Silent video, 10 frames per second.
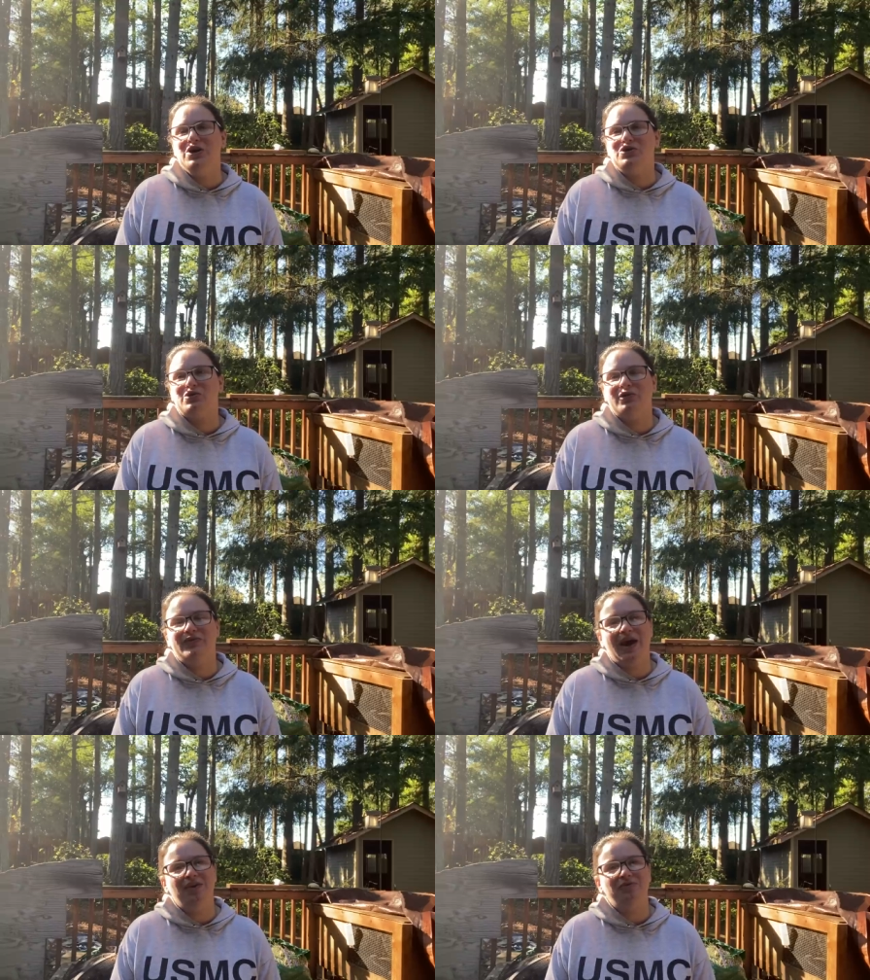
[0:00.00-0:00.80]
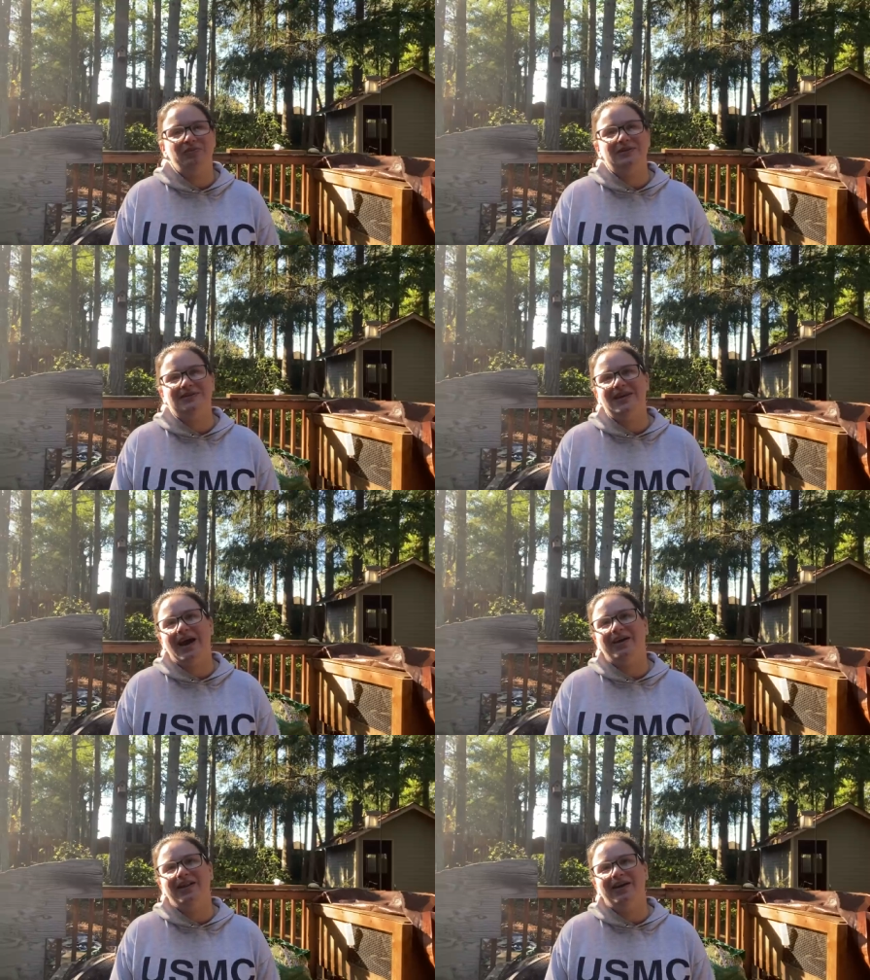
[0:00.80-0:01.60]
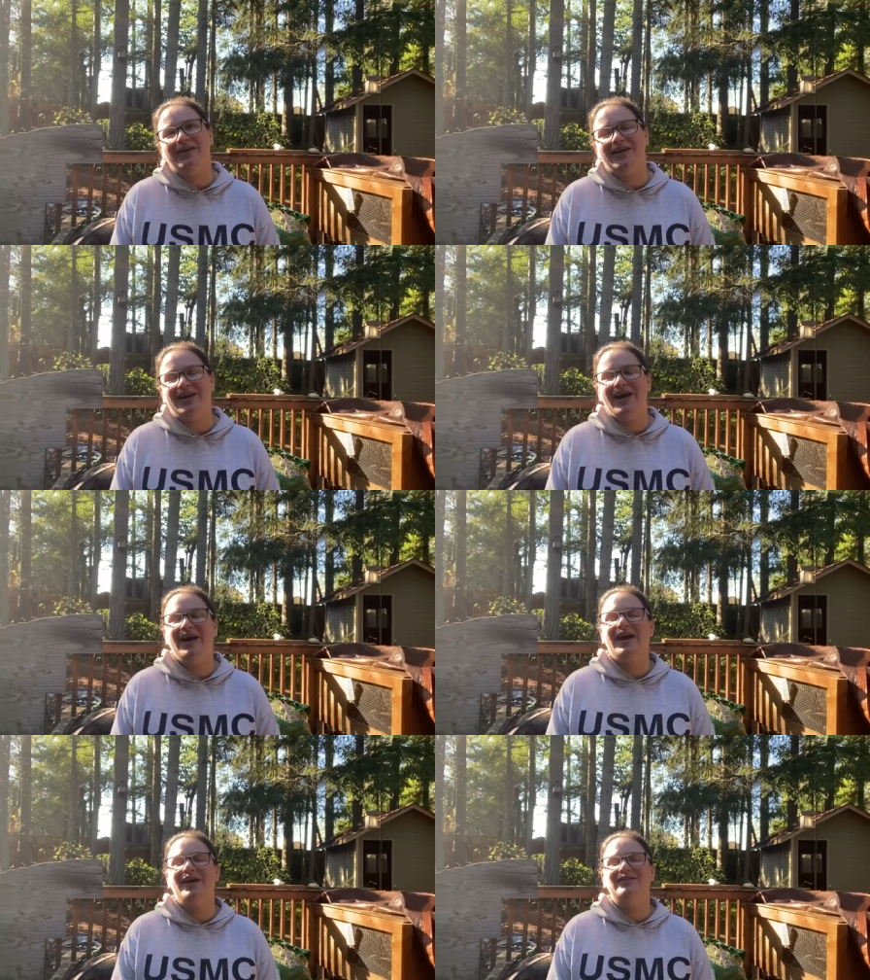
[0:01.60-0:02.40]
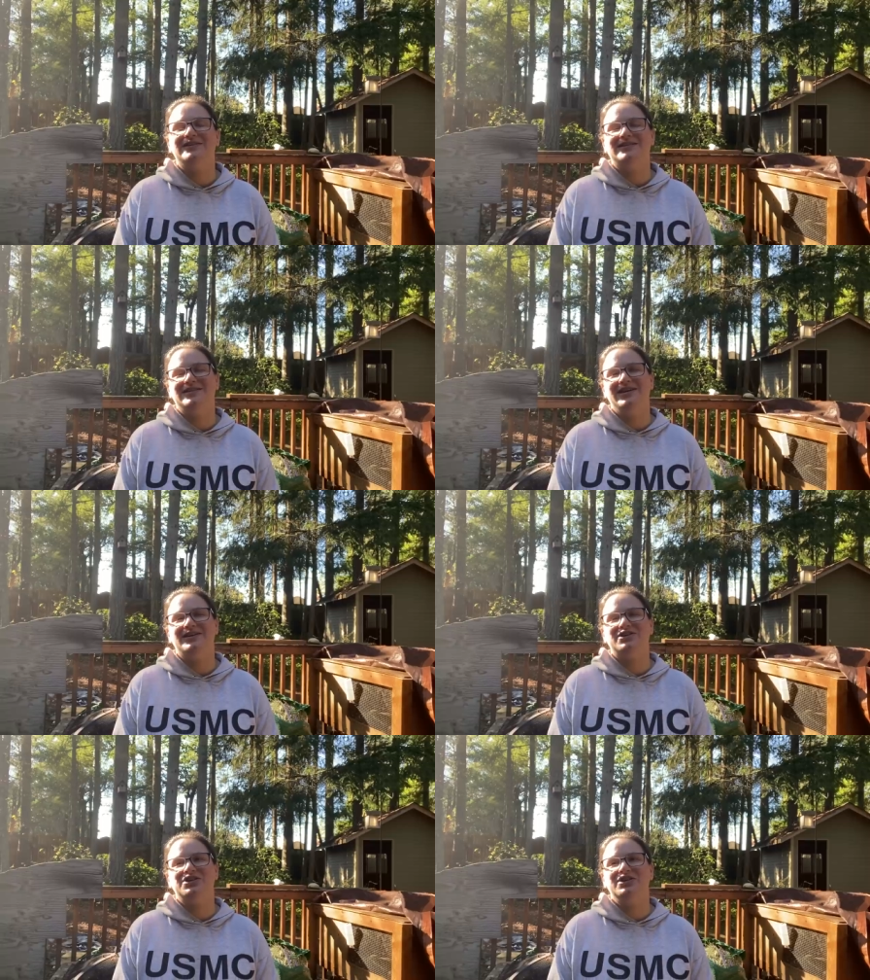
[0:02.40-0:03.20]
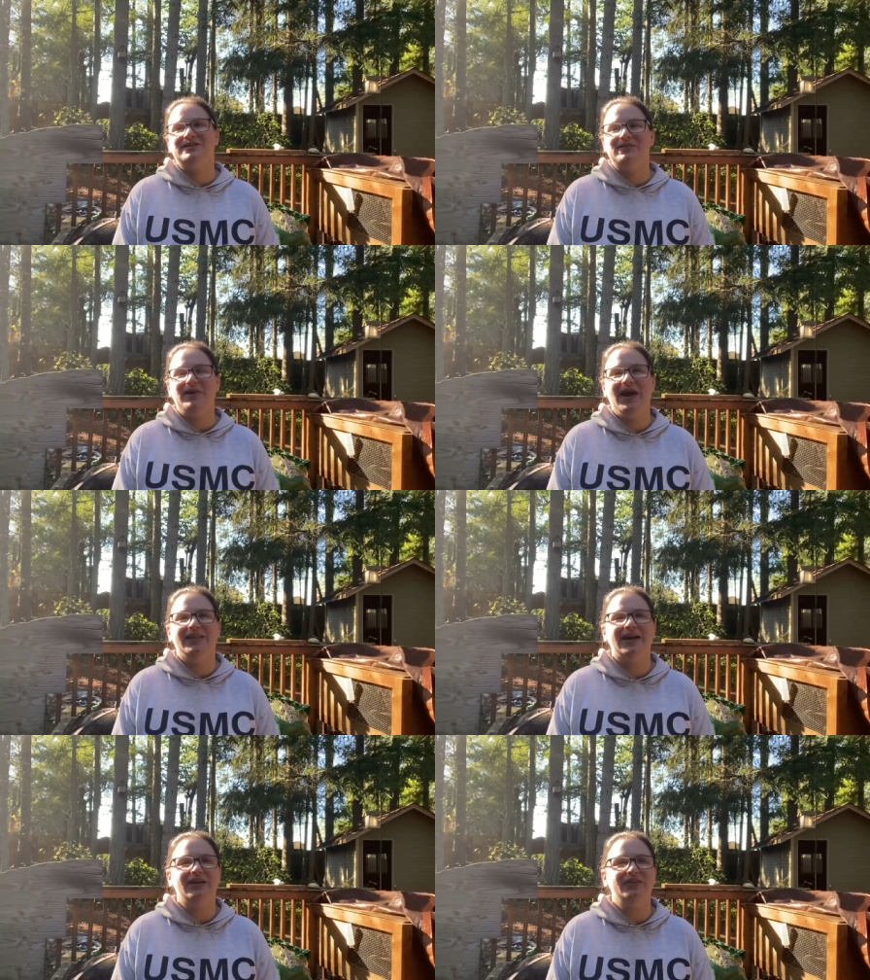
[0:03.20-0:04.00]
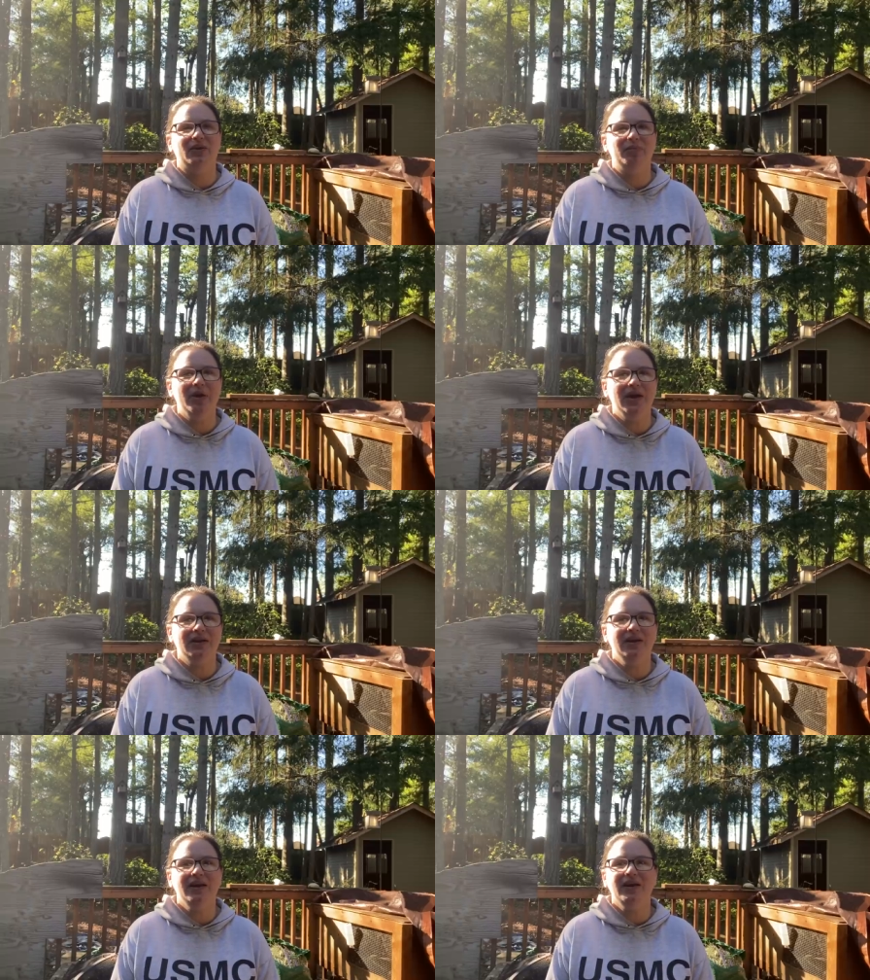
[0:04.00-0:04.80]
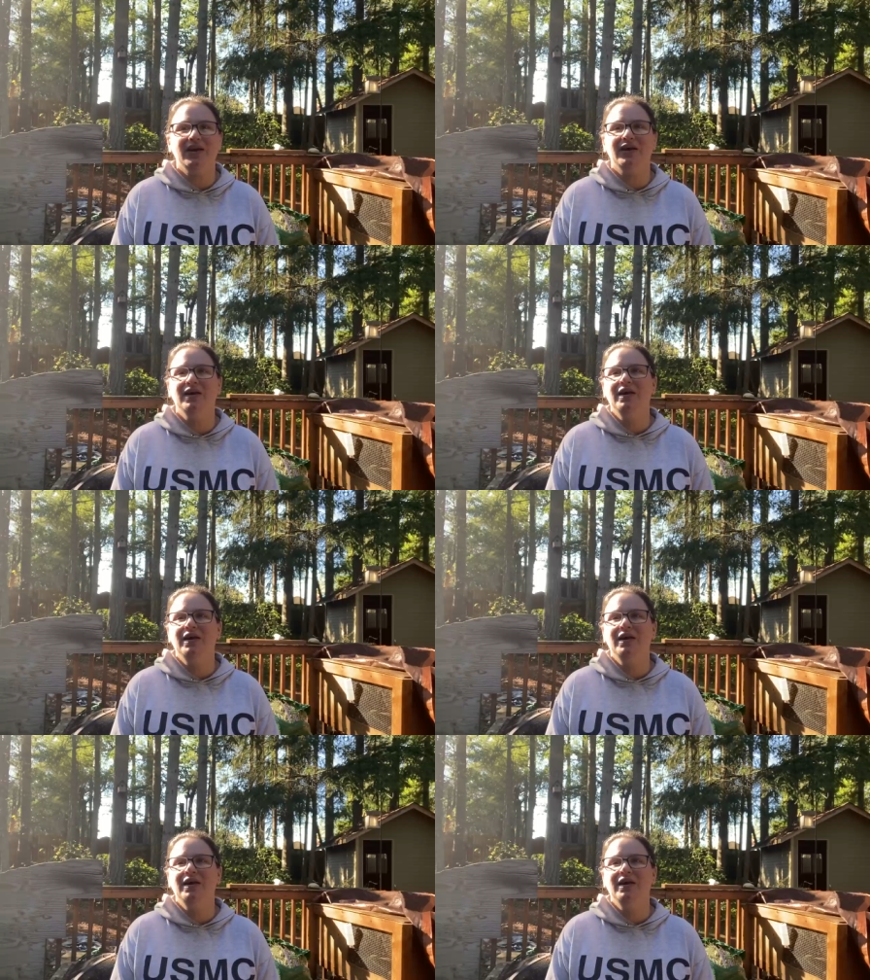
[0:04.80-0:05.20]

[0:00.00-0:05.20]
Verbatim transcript: drove down from the Seattle area to hang out and stitch. So we had like a little picnic.